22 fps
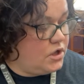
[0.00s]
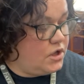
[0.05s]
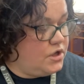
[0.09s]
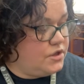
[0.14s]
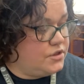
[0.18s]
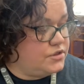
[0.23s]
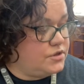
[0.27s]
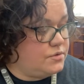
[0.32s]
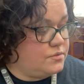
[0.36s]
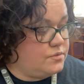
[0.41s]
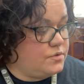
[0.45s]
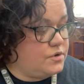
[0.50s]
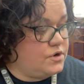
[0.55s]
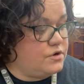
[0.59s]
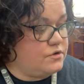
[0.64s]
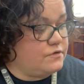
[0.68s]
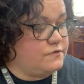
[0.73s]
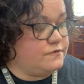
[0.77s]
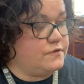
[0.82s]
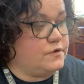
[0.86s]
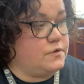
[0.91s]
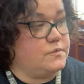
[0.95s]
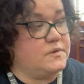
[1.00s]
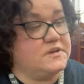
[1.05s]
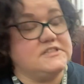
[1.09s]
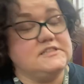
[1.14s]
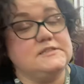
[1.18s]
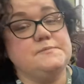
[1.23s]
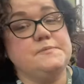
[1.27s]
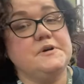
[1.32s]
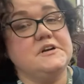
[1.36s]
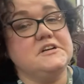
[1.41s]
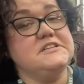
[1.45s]
The roof
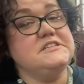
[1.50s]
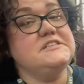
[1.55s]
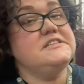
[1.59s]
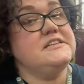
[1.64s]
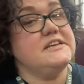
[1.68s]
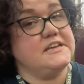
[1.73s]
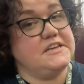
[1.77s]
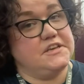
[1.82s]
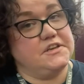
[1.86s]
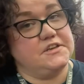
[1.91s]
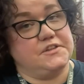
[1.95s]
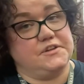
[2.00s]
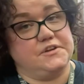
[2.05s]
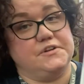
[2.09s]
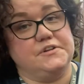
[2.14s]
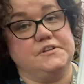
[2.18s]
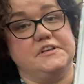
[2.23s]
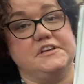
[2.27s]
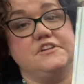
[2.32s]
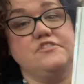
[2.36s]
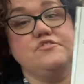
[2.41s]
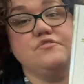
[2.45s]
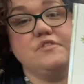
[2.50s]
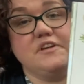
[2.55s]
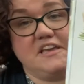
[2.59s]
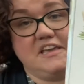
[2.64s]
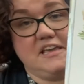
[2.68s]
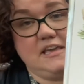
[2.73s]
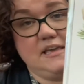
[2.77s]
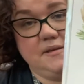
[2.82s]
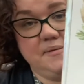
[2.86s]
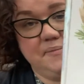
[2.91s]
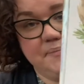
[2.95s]
was particularly
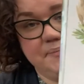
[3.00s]
tricky.